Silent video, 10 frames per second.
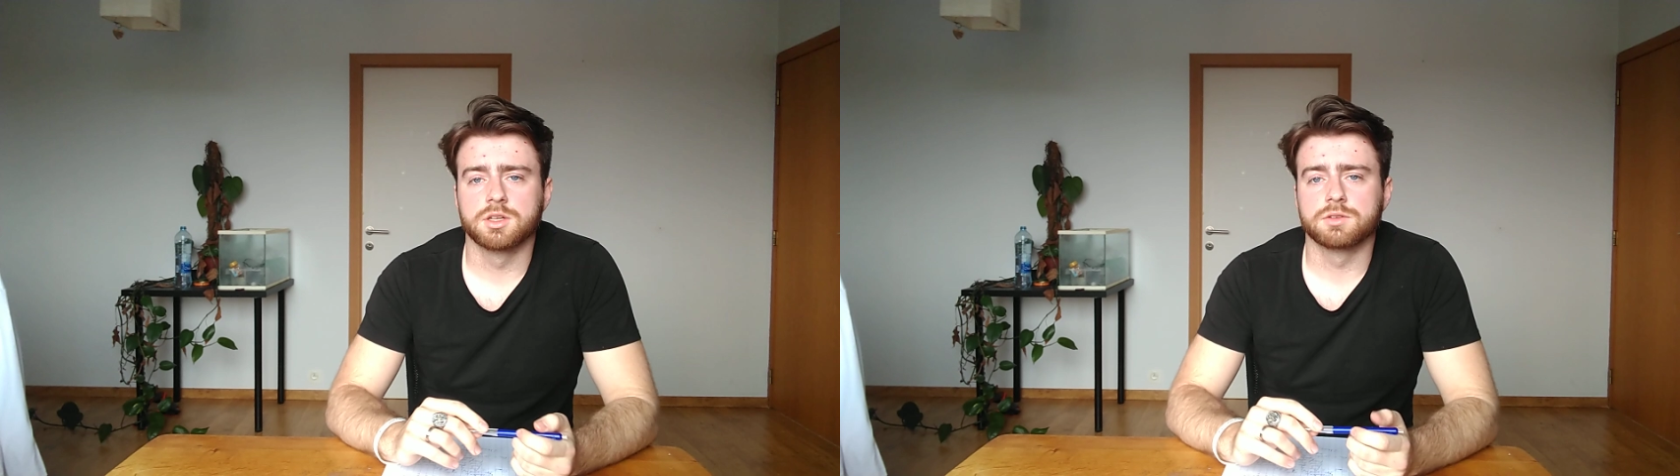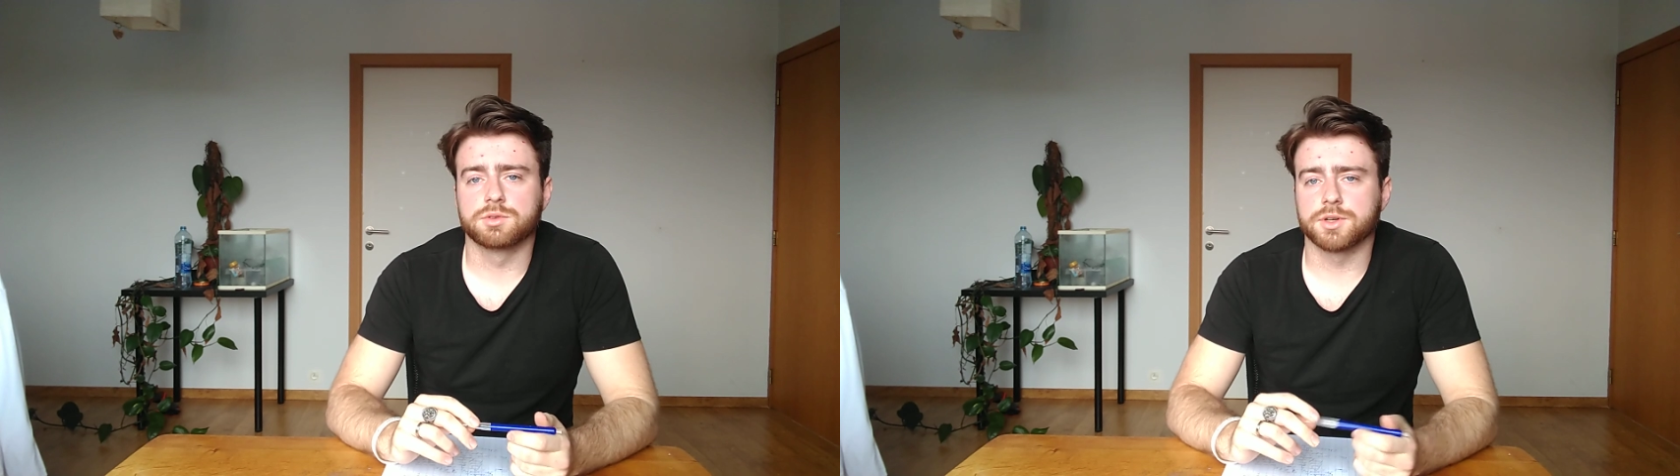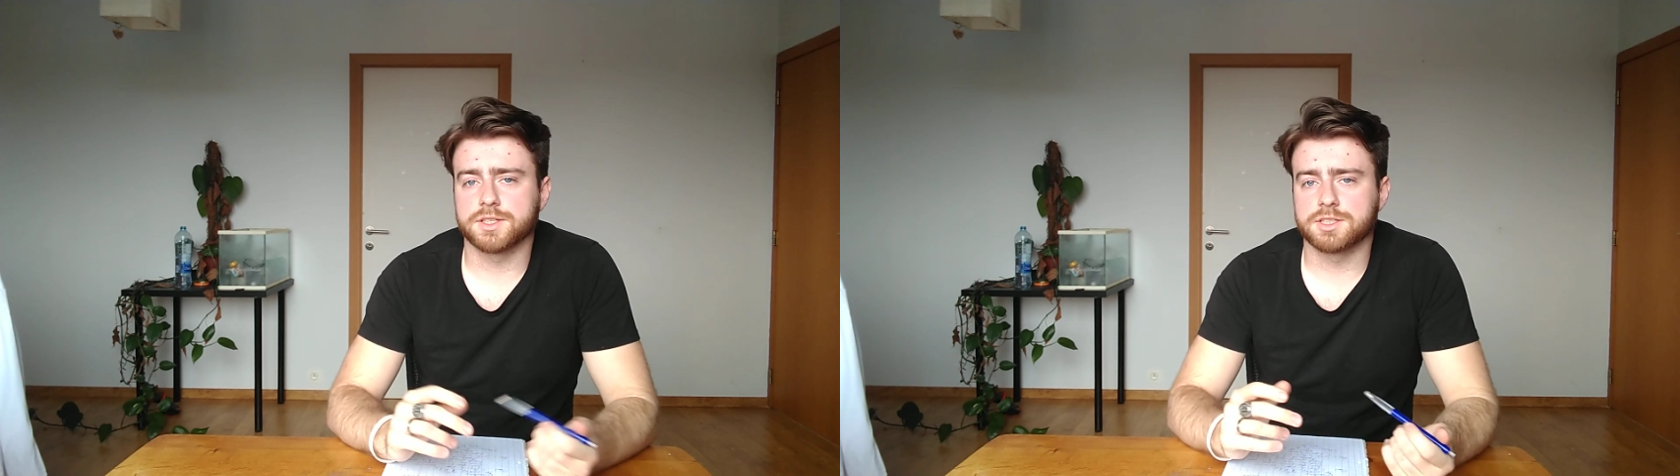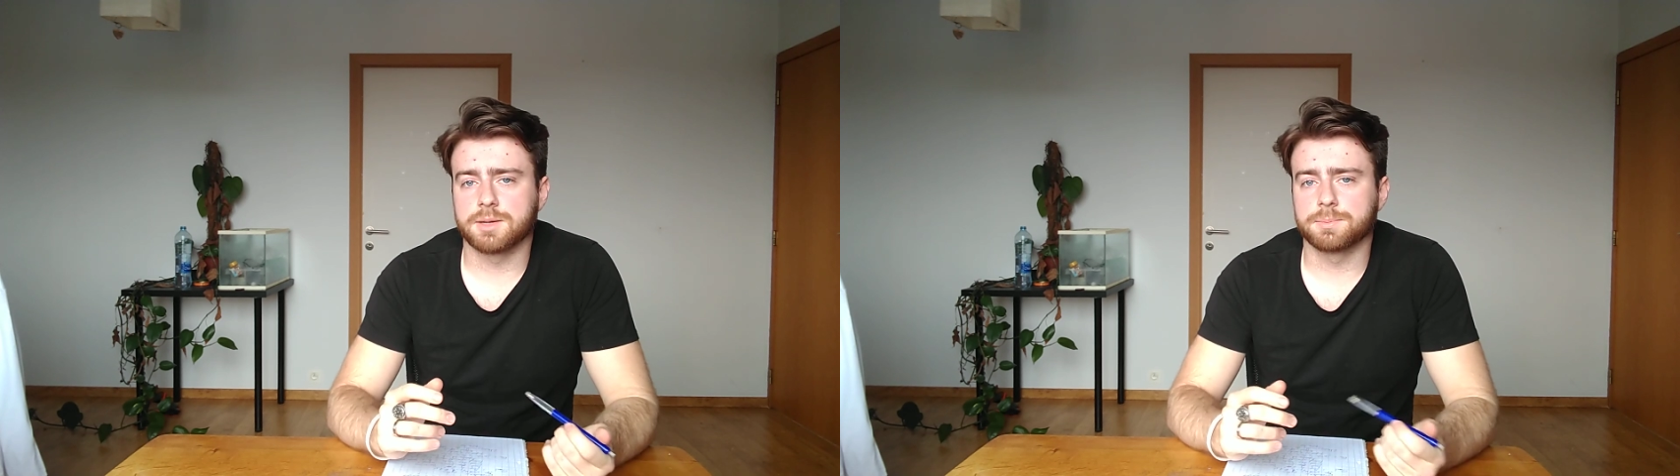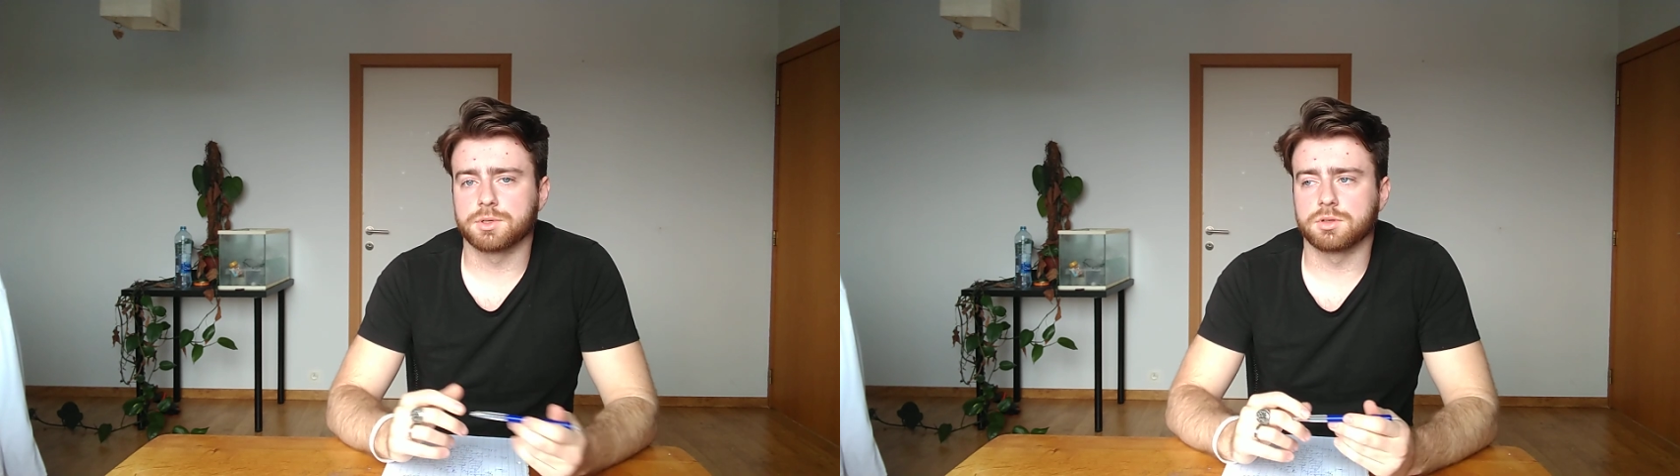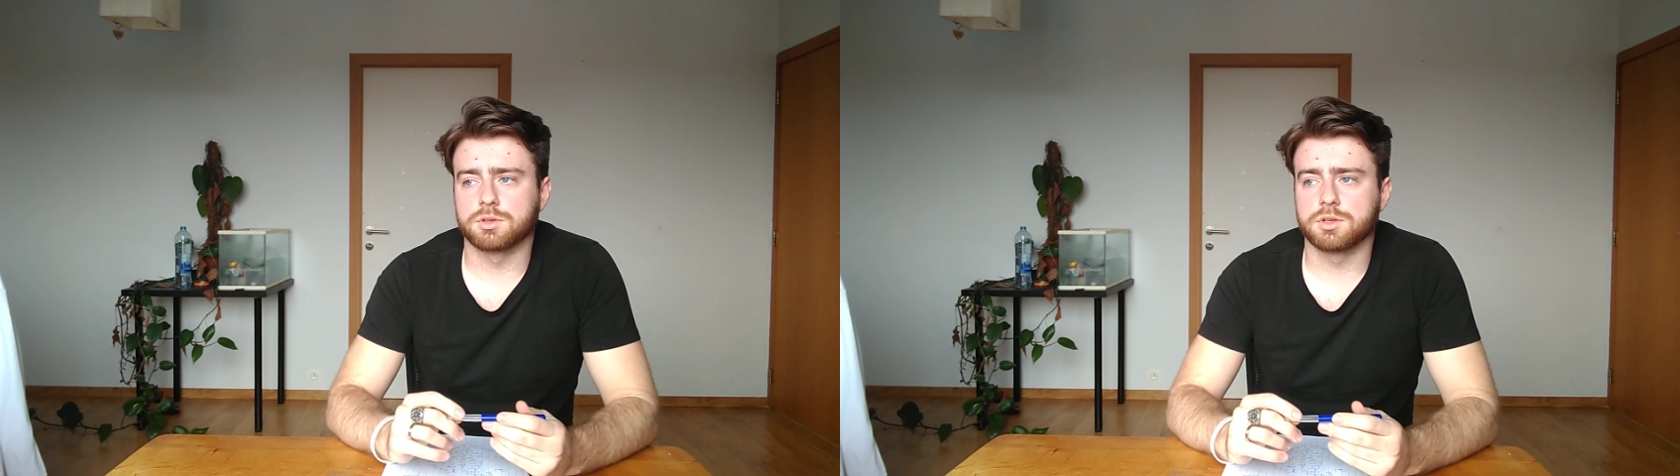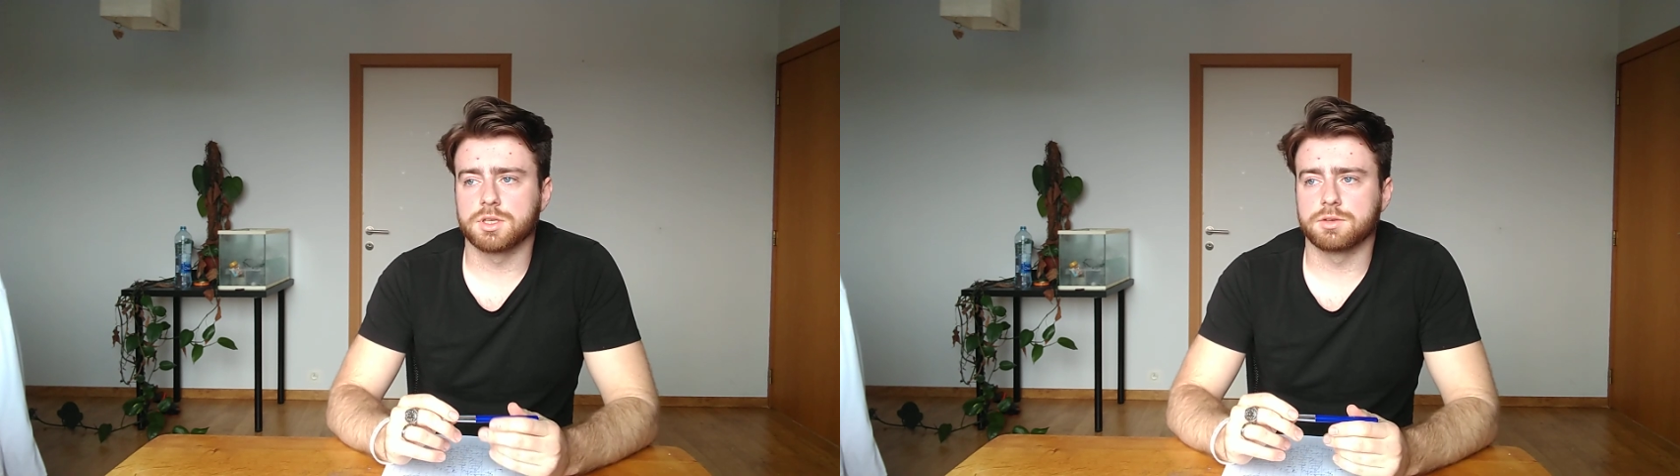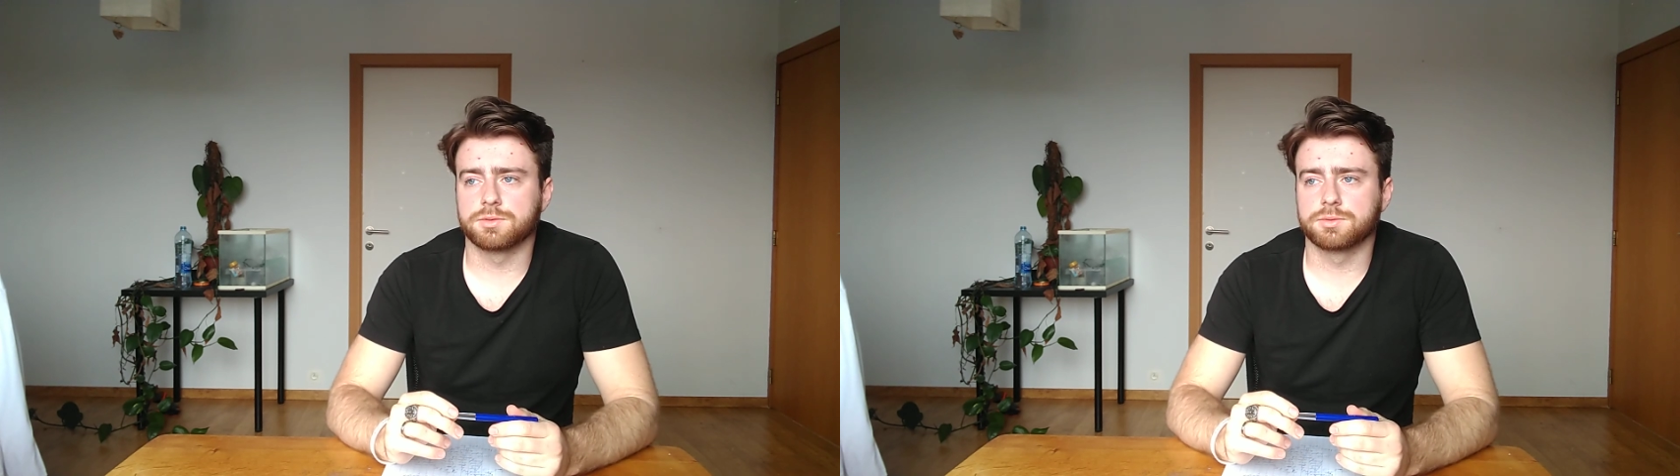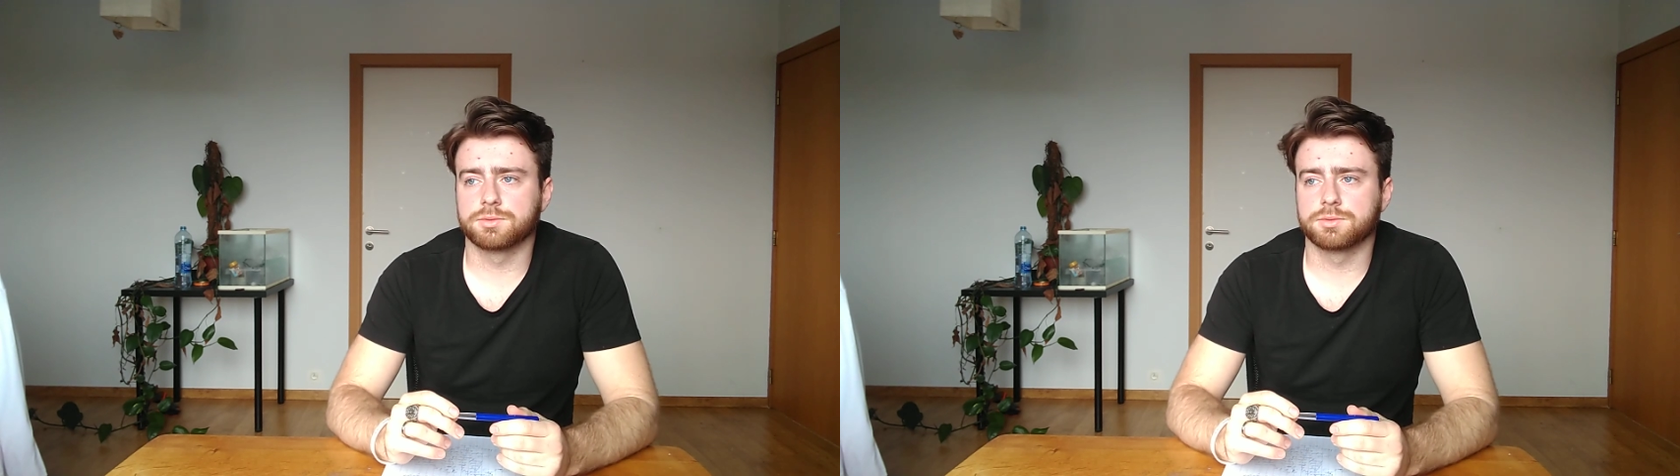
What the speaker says: For example, if